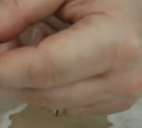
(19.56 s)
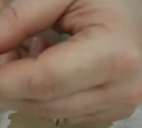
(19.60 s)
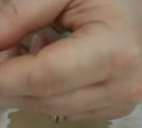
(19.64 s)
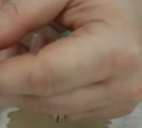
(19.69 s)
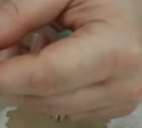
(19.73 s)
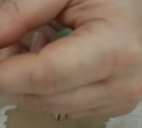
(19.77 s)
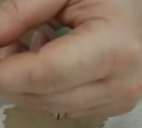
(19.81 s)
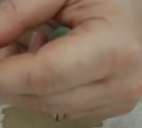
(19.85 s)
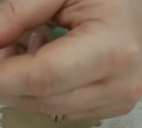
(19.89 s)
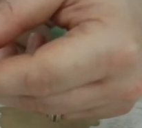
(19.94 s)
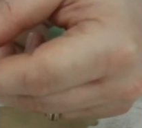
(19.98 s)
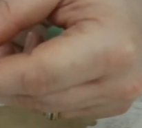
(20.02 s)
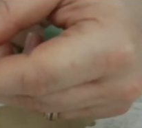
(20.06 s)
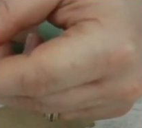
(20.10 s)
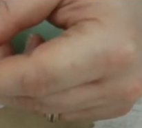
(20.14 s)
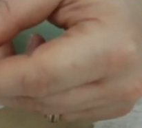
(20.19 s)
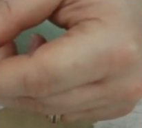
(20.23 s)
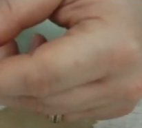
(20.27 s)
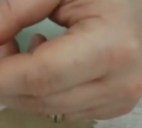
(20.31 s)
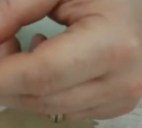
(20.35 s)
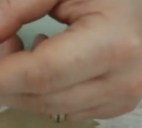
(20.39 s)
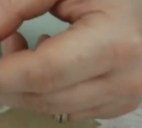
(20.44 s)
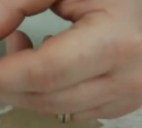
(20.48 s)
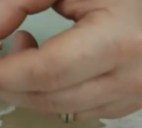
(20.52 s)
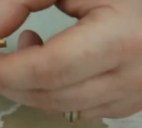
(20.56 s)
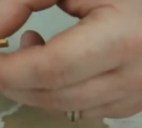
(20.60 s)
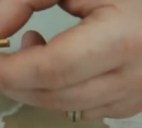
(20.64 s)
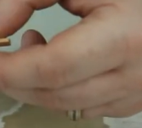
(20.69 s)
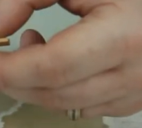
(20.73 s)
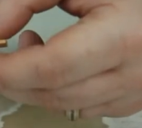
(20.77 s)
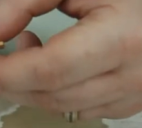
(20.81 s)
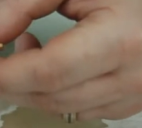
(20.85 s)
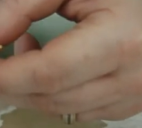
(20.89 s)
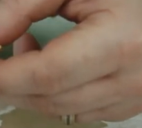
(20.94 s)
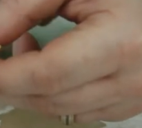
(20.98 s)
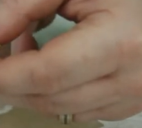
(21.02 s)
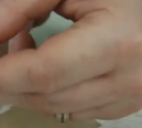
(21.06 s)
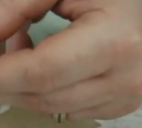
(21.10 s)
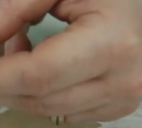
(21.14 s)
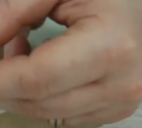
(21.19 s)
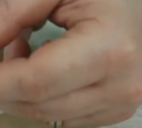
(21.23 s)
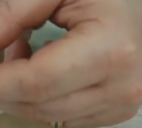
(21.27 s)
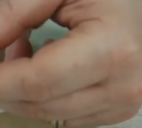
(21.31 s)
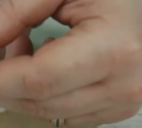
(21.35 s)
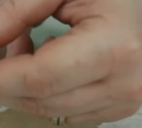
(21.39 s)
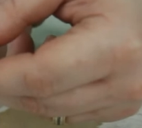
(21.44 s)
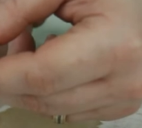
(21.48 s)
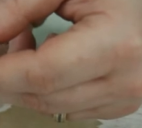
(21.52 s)
like this one here. It looks like an
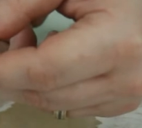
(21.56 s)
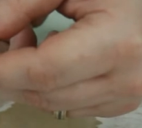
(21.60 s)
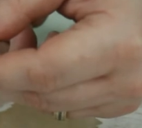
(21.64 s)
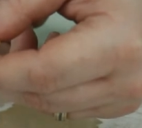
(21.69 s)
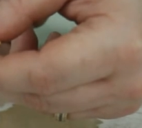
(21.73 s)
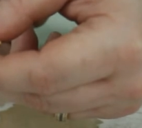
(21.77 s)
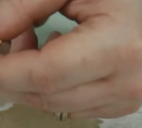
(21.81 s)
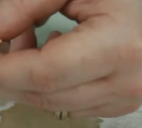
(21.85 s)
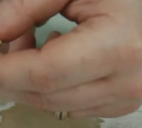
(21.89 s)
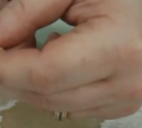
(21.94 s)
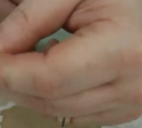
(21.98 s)
egg, but then when you